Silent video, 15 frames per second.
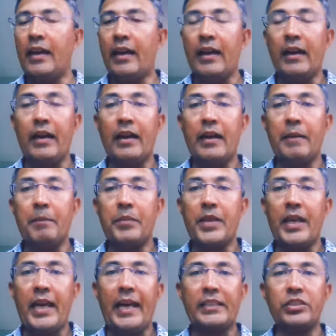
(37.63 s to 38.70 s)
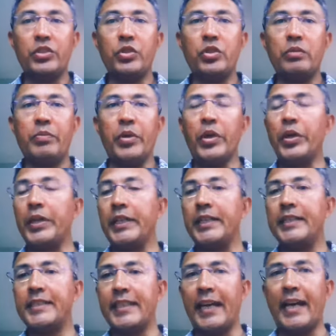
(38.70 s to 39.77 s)
attitude per
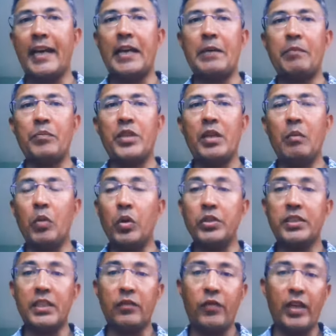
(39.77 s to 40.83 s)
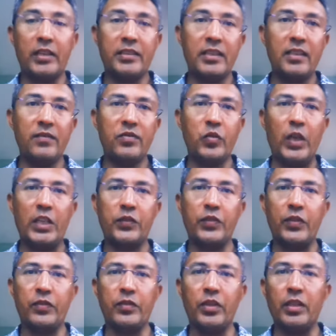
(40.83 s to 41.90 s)
unit time, most effective transfer
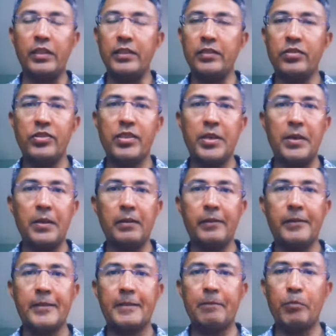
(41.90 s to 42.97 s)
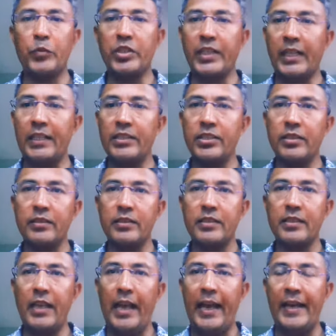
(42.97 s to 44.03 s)
of knowledge, skills,
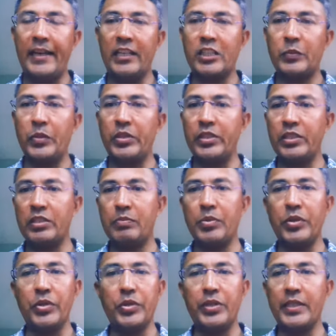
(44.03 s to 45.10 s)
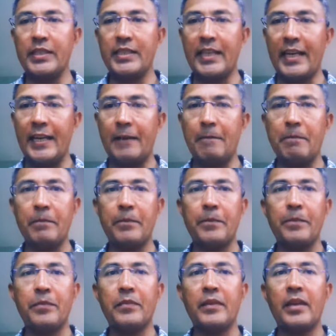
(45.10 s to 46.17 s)
intelligence, and expertise per unit time.
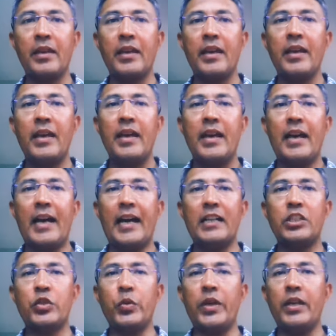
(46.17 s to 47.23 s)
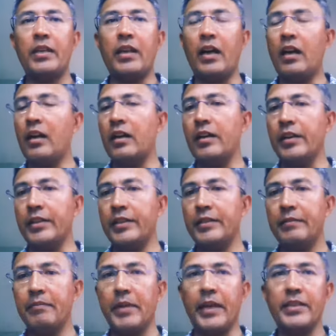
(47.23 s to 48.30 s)
I train hard
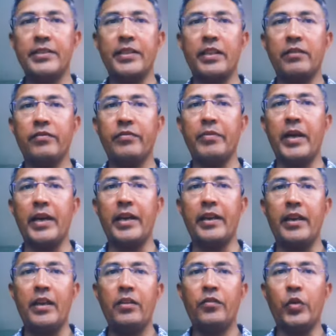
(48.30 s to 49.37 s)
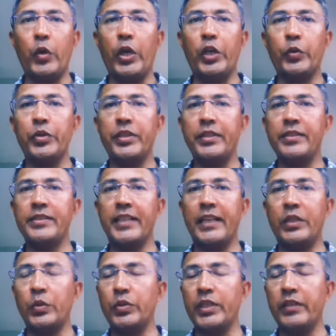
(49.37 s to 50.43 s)
myself by following routines that
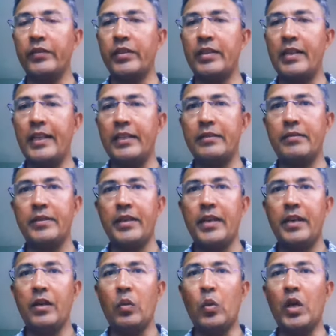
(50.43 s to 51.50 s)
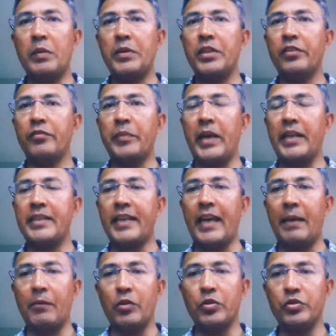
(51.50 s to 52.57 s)
don't even let 1 minute of my
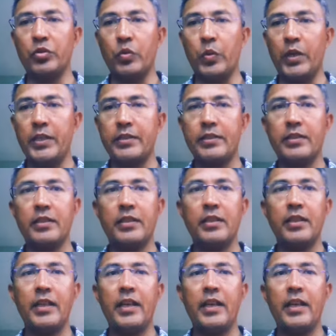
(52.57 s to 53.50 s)
time go to waste,